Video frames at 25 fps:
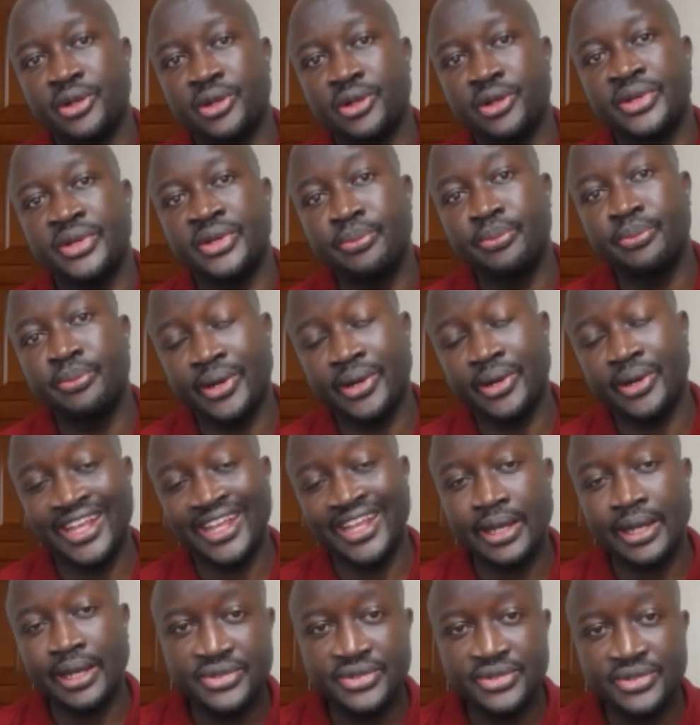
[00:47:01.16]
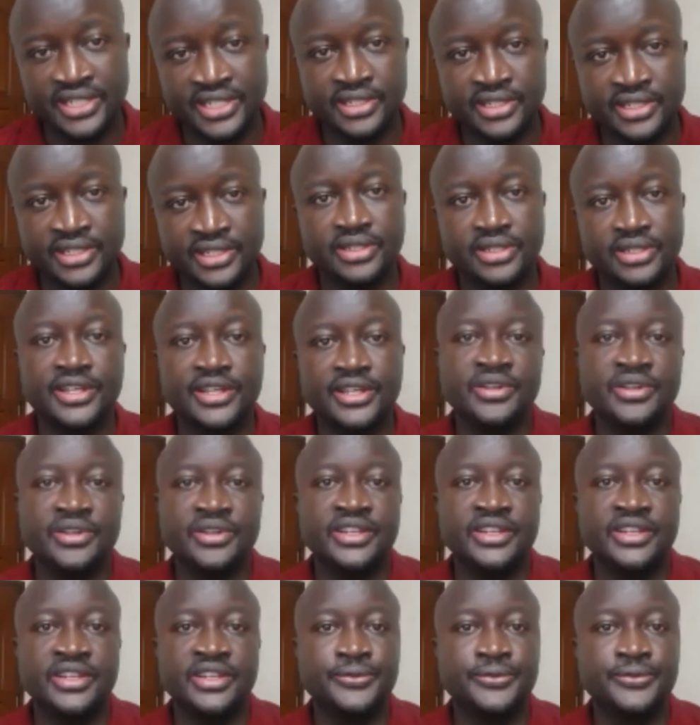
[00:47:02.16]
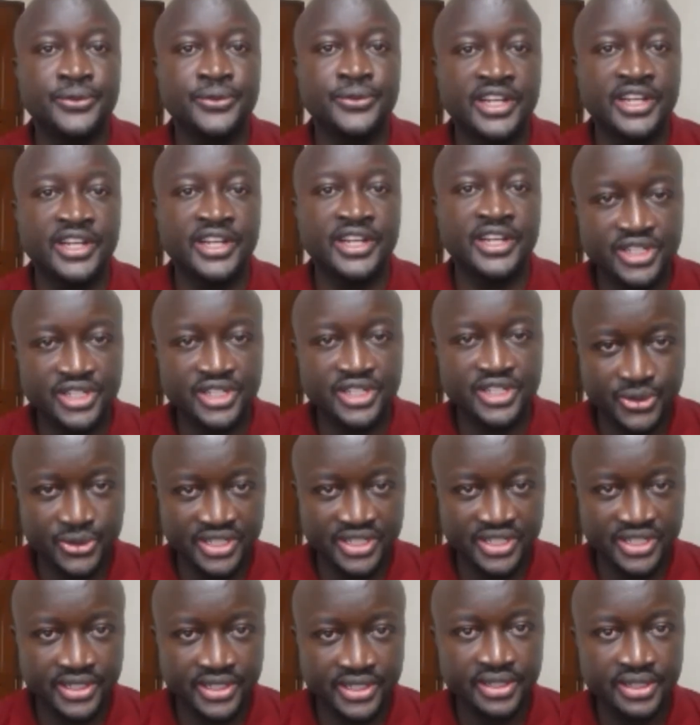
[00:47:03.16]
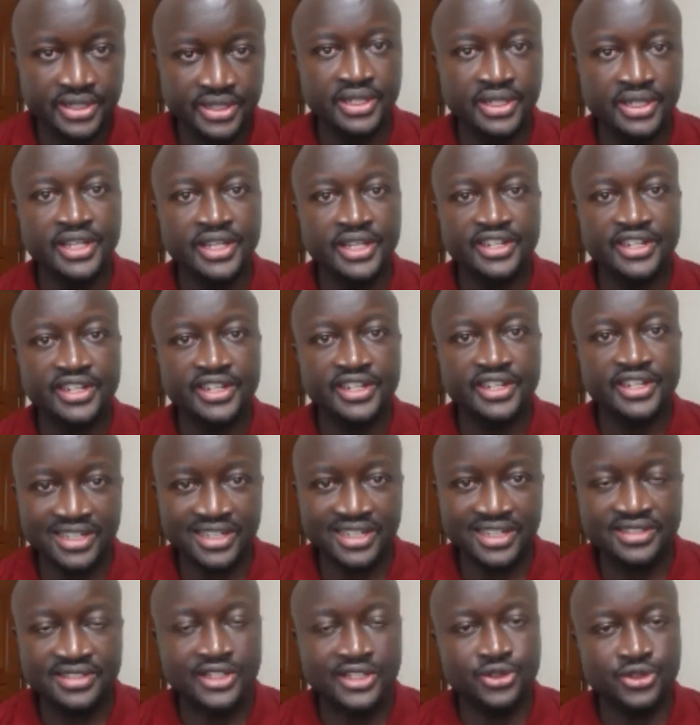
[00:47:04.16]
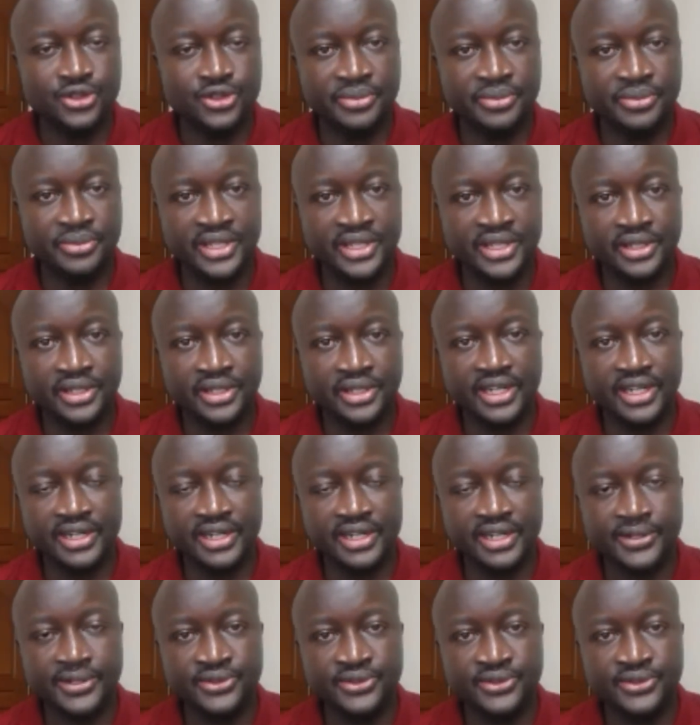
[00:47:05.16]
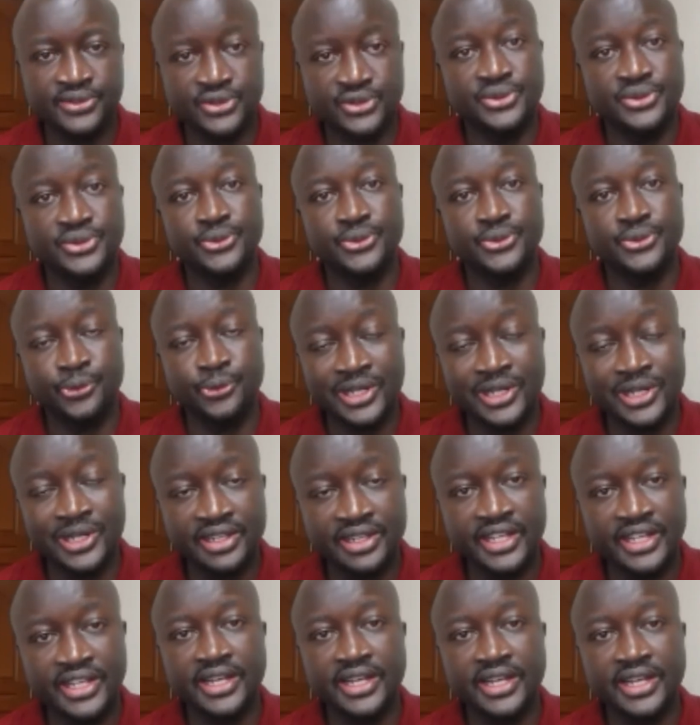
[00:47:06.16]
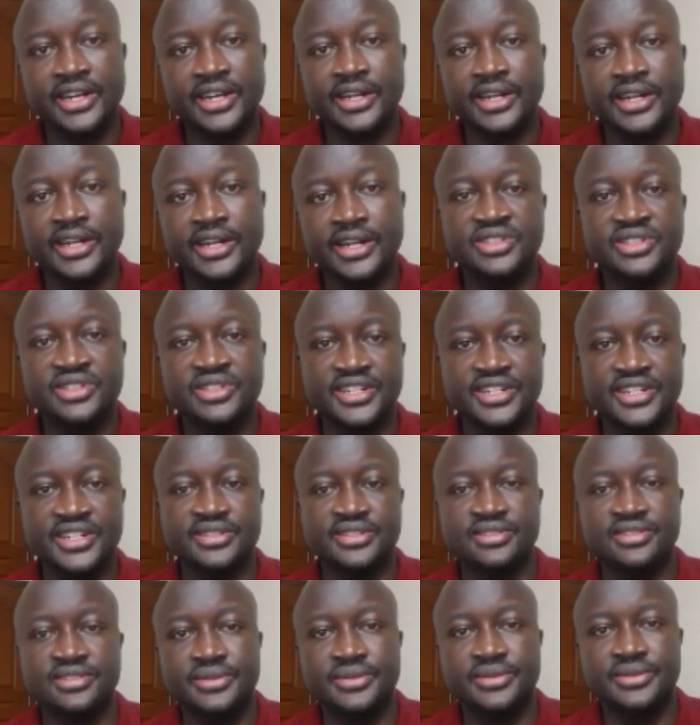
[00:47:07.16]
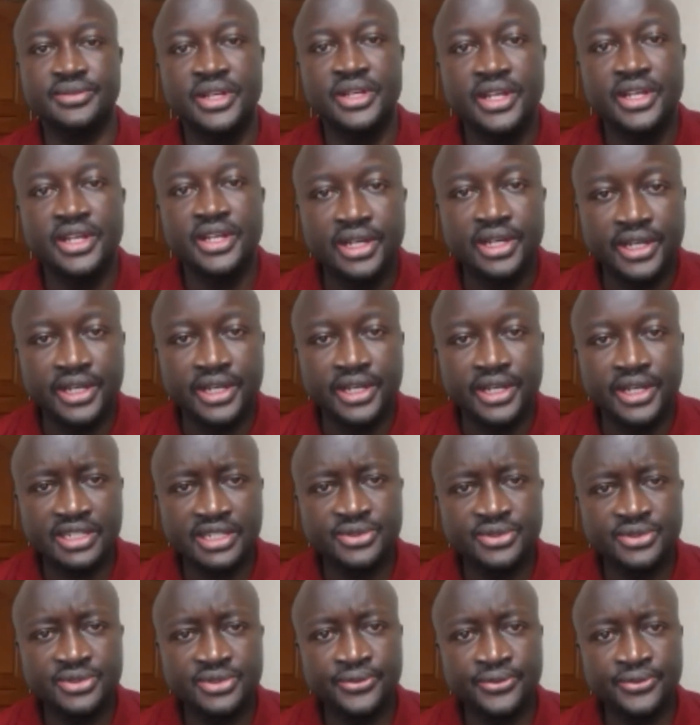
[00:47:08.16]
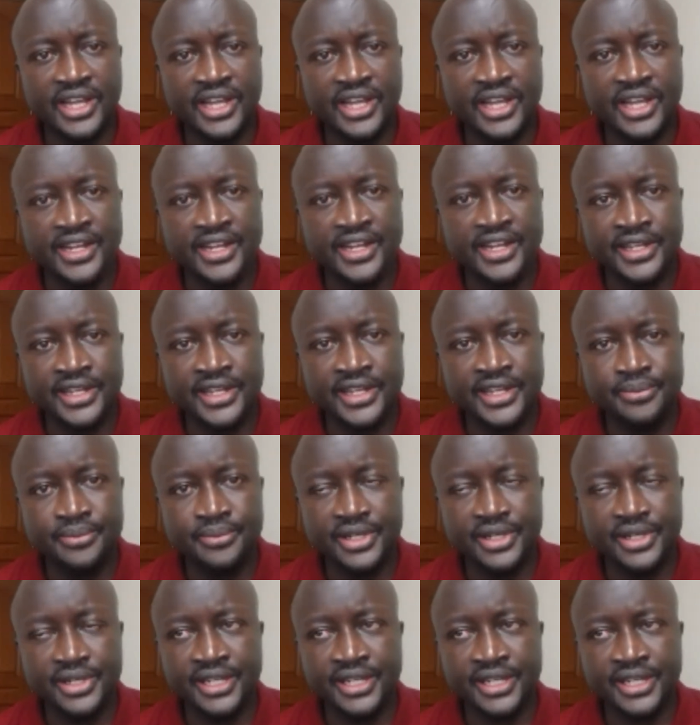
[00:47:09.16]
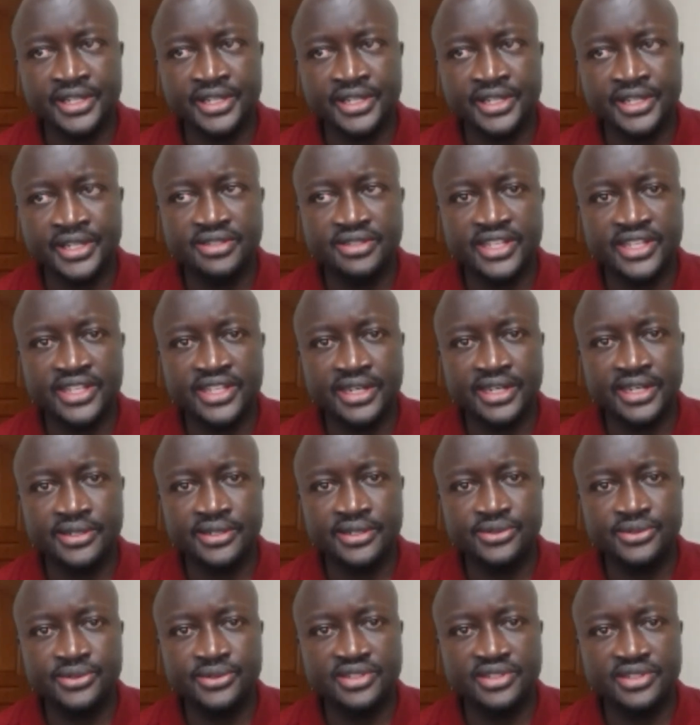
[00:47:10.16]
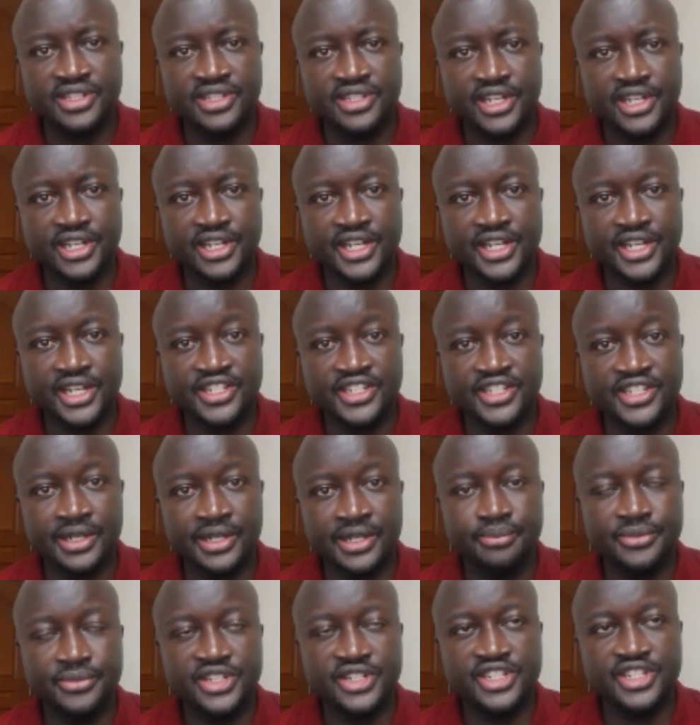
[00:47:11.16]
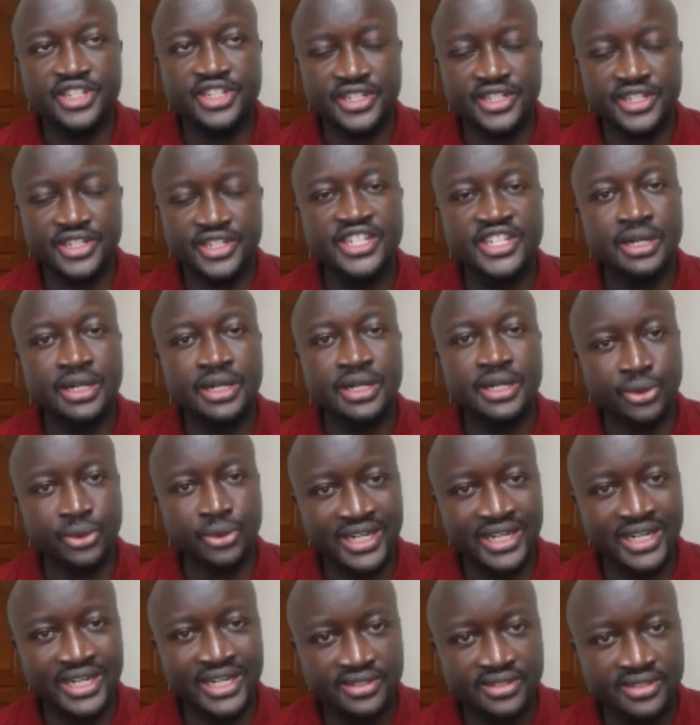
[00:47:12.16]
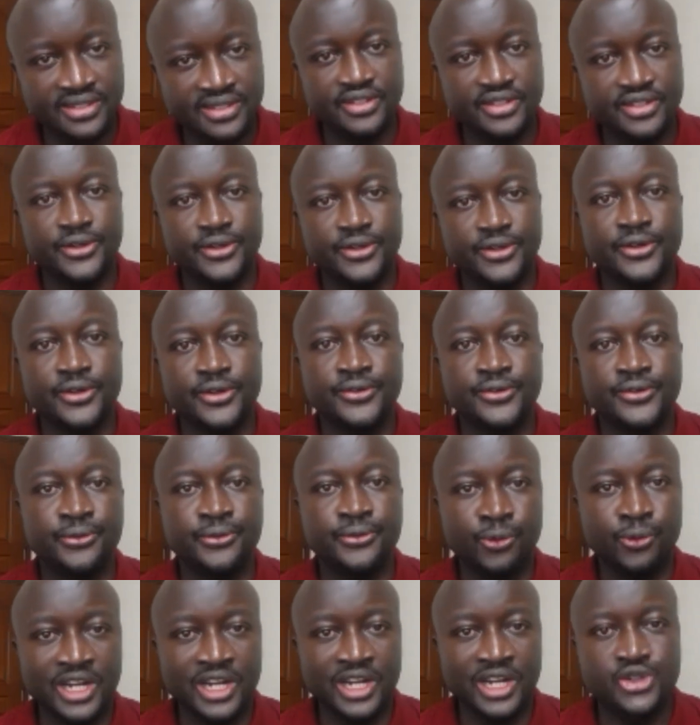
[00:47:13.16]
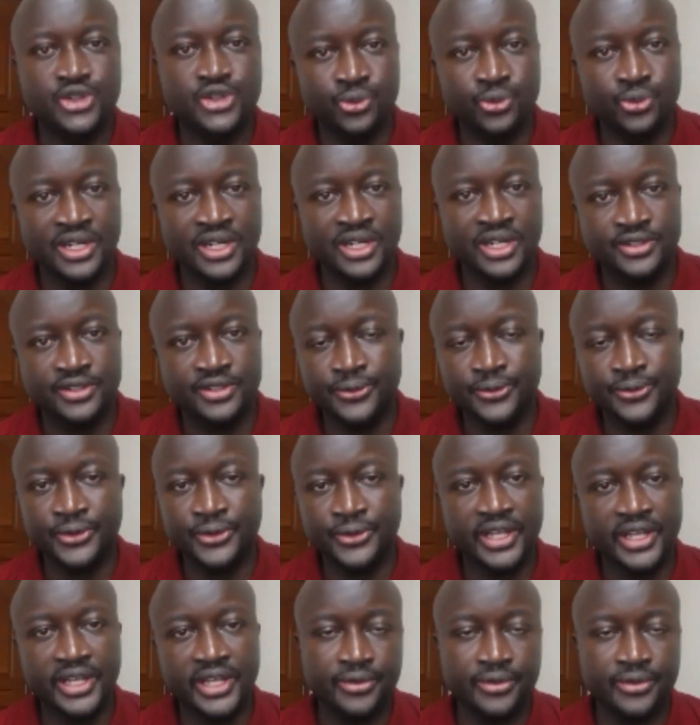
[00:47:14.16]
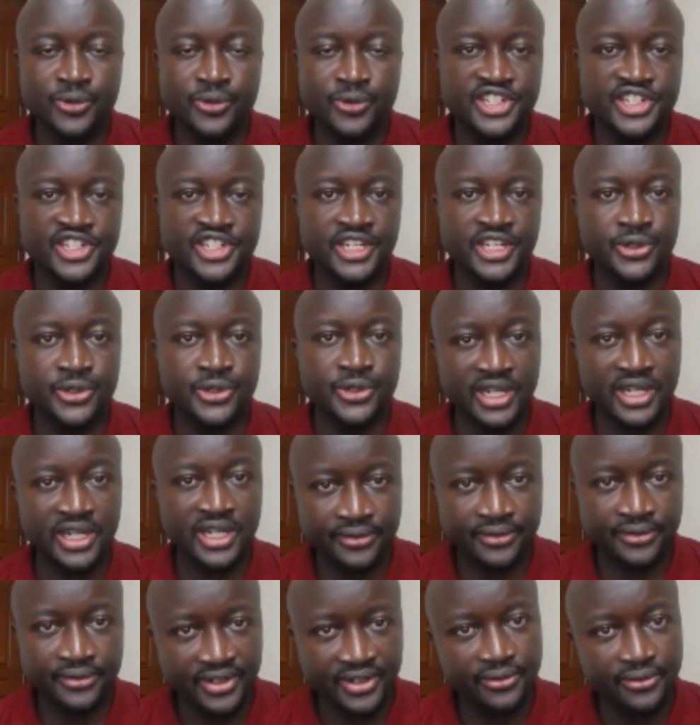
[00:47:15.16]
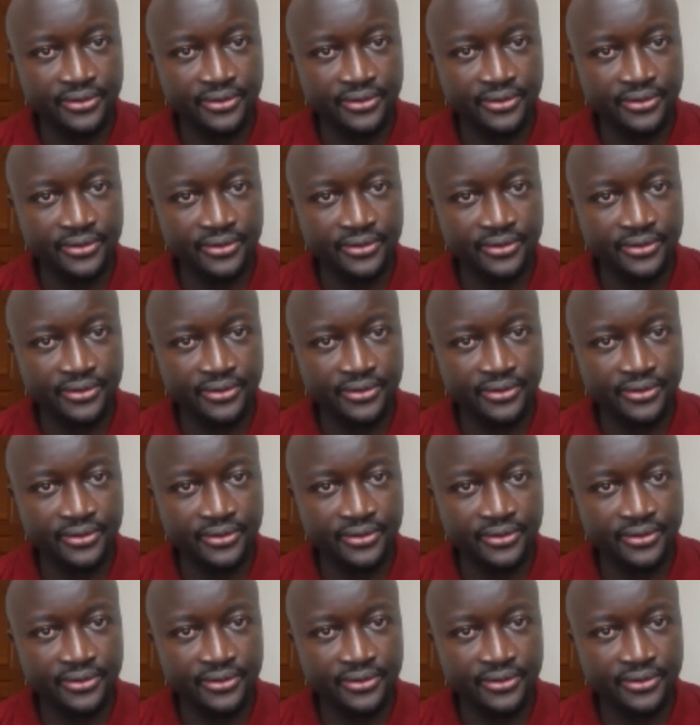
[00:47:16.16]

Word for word: be preempted even in the full year 2020 results that will be announced when they are announced, that is. In terms of I&M, uh, yes, they announced uh, share, share bonus of one-to-one. -one. So for every one share you have